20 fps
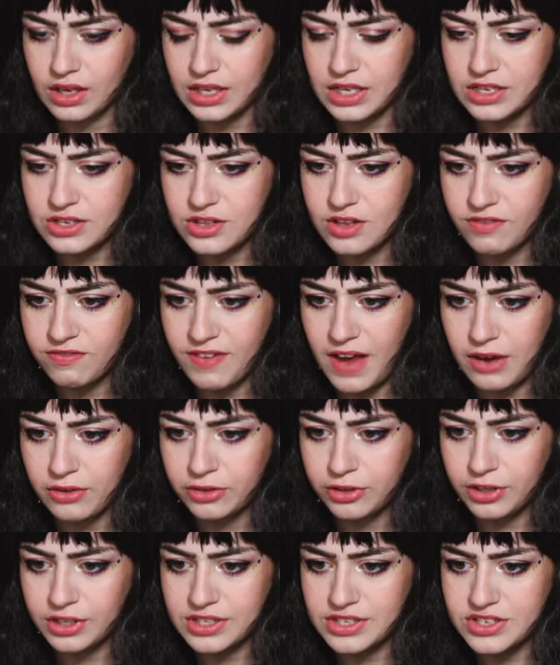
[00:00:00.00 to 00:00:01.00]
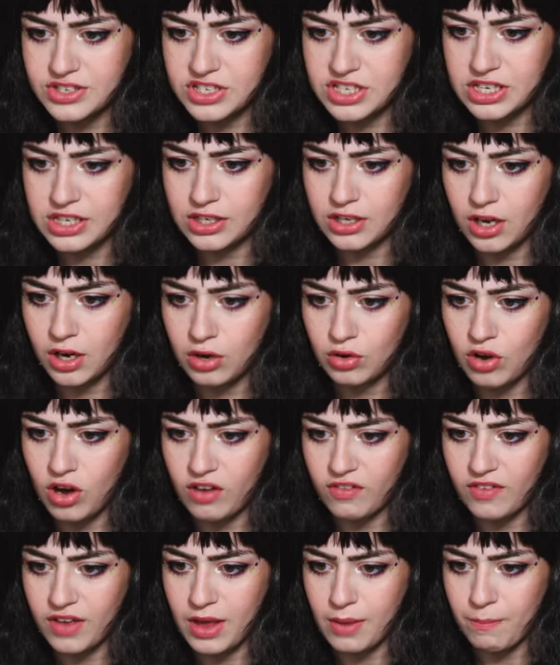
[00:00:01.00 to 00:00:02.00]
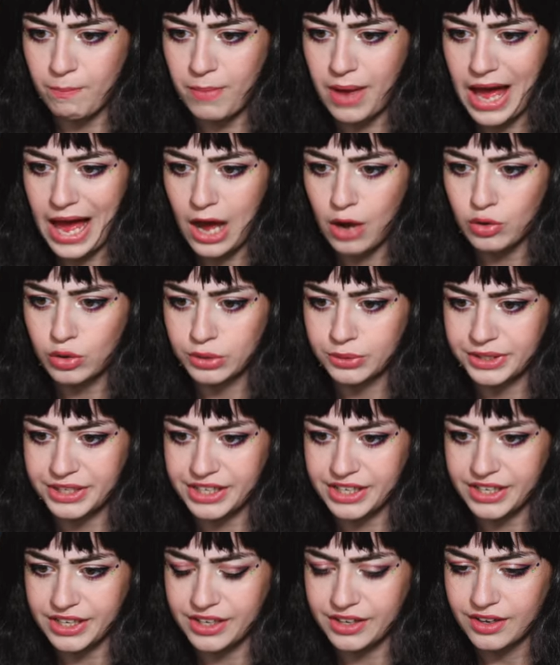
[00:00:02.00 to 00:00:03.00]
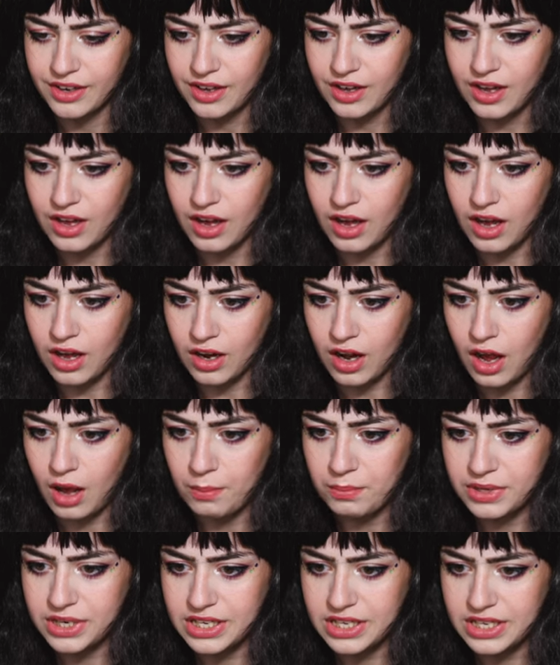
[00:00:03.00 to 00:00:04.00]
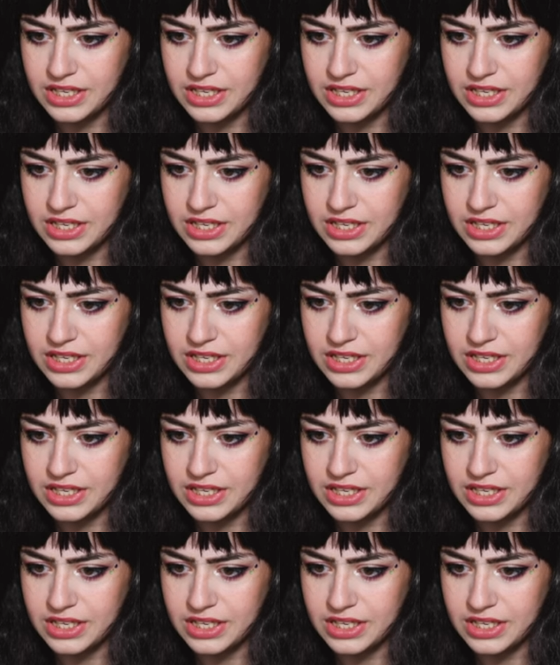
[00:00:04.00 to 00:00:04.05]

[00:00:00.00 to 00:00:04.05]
He's the founder and CEO of Empowerity, a company